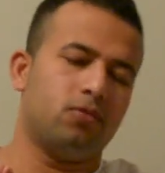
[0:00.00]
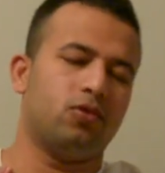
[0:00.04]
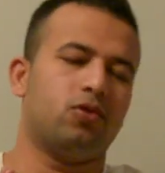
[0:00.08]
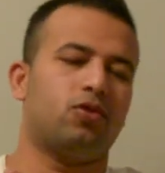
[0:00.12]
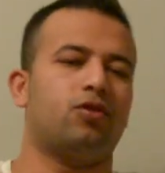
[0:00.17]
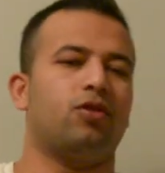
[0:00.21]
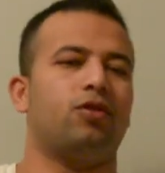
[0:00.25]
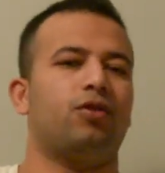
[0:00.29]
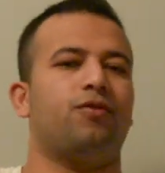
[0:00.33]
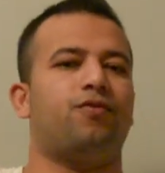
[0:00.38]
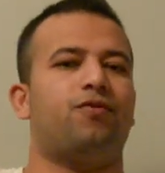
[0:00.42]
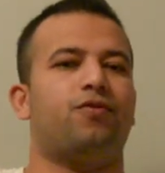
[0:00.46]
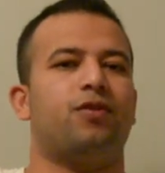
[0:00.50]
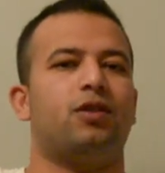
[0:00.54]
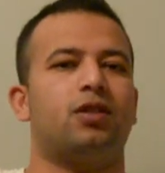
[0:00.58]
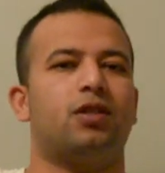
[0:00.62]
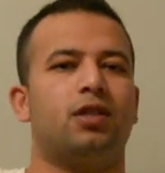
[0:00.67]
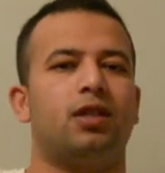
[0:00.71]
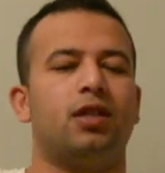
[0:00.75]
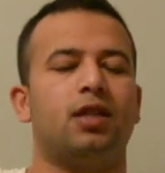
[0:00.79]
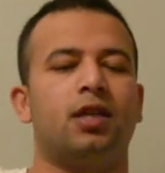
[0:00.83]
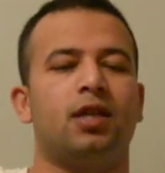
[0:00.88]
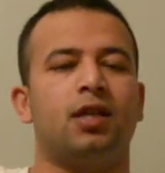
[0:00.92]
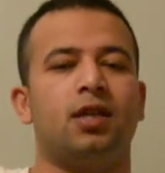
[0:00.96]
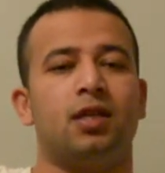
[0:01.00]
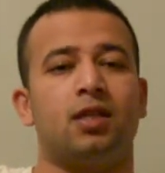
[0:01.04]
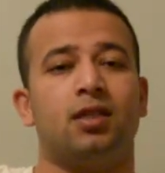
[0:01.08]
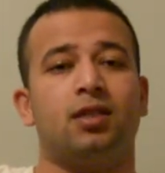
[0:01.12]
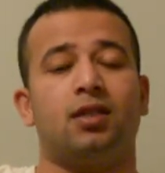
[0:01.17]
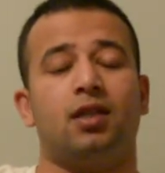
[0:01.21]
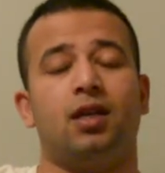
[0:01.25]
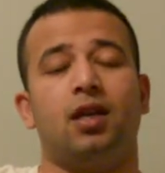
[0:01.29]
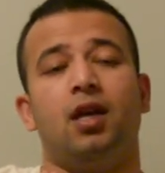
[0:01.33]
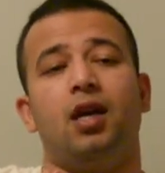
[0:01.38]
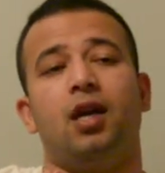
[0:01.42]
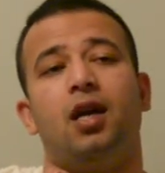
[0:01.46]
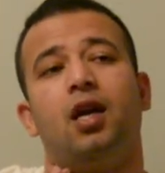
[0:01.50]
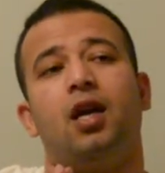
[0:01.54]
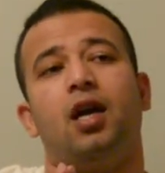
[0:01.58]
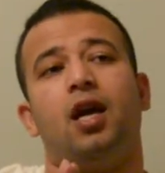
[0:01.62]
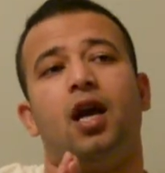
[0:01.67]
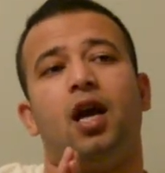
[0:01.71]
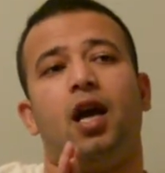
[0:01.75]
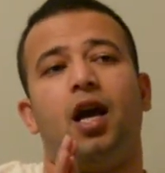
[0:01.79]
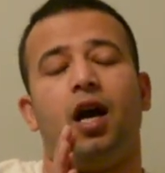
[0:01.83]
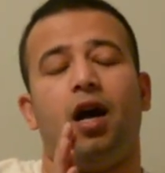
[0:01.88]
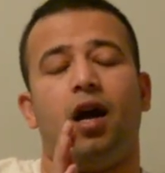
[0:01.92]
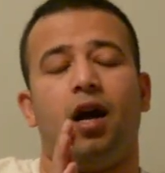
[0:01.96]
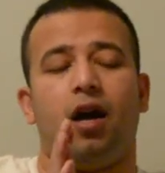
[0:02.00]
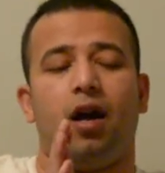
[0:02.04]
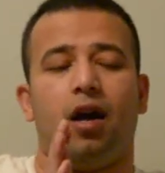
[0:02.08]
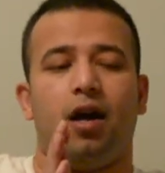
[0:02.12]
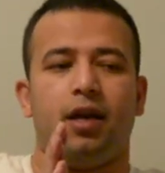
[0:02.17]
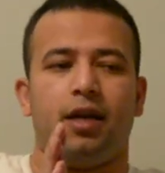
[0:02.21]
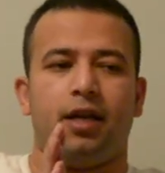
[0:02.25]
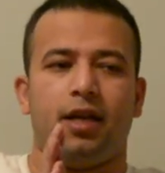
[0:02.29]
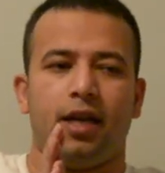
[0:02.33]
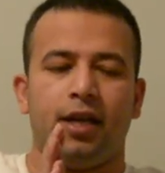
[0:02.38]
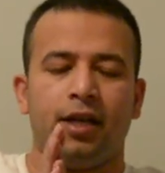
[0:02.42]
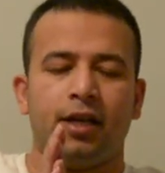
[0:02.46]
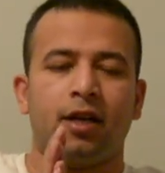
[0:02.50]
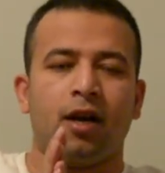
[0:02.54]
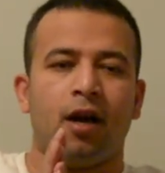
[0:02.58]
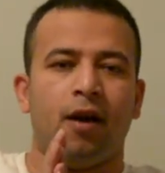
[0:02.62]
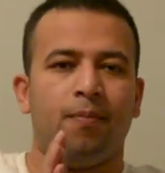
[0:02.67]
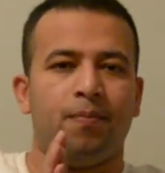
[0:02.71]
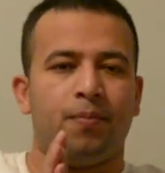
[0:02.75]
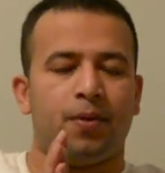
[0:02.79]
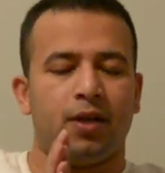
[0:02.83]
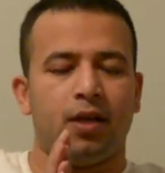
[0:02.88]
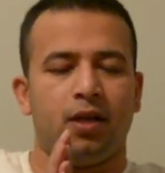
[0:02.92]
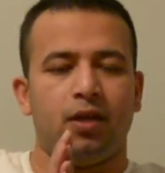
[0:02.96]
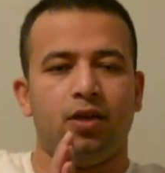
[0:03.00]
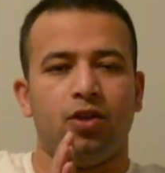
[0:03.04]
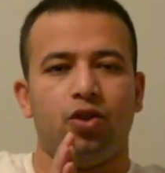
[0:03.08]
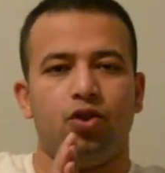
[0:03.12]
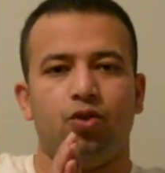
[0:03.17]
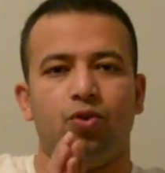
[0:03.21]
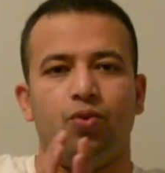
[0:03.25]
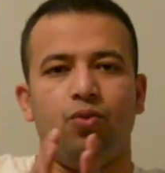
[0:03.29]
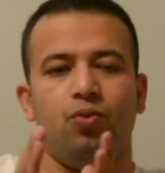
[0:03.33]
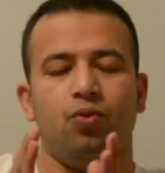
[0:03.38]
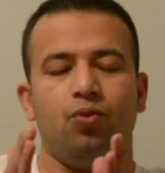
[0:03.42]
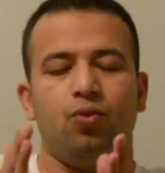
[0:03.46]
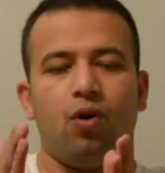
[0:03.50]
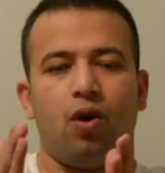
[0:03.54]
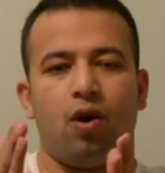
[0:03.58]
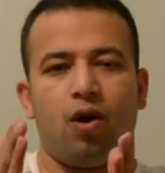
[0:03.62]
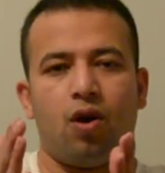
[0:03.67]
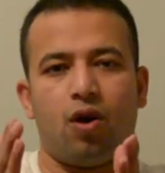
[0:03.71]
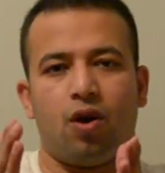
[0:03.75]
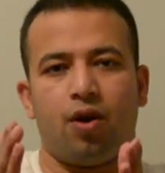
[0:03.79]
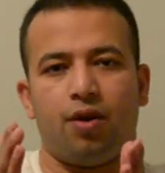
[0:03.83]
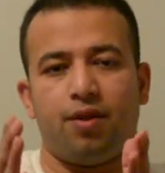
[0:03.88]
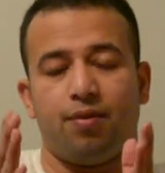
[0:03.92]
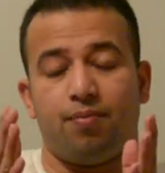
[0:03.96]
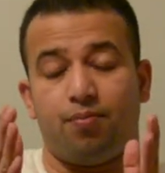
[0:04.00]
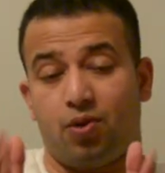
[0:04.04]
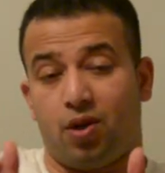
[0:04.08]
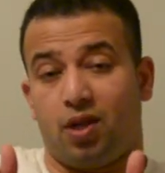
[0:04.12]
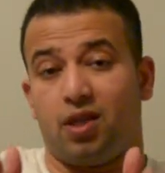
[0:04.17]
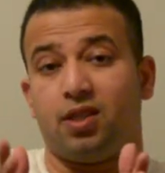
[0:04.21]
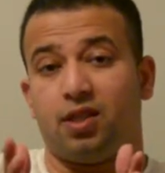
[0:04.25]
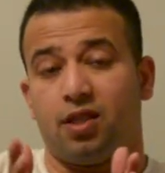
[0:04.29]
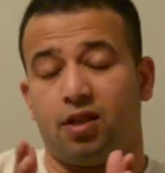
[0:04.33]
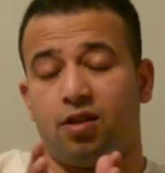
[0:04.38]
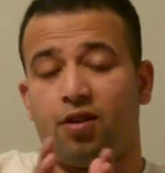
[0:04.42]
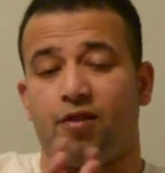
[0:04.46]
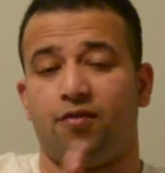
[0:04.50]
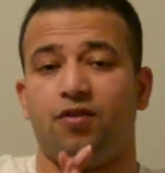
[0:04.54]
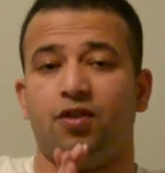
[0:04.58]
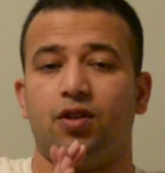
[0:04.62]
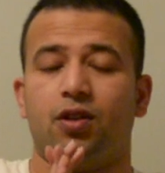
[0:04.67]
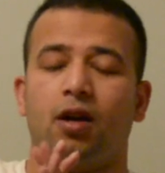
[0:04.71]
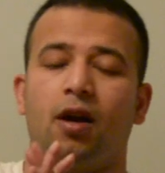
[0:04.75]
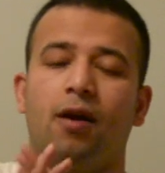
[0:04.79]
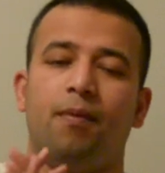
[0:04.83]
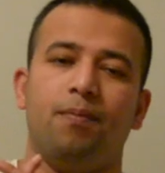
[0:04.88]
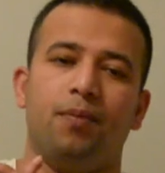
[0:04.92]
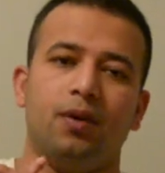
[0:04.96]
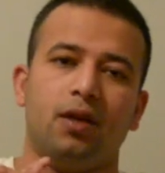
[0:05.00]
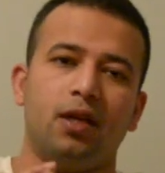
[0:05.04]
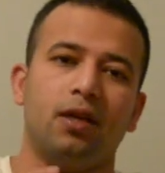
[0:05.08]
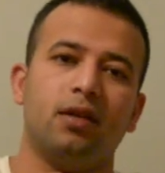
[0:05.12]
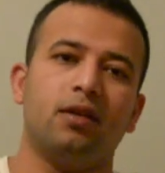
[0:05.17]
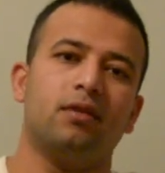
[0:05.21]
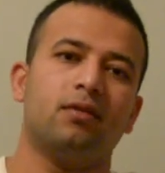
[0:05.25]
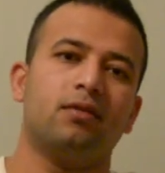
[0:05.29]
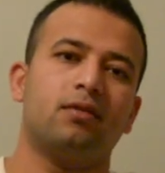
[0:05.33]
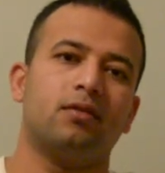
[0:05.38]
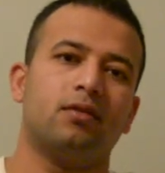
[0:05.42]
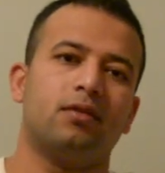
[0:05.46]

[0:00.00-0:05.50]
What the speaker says: So the first thing is, in any company, you are the president of your company.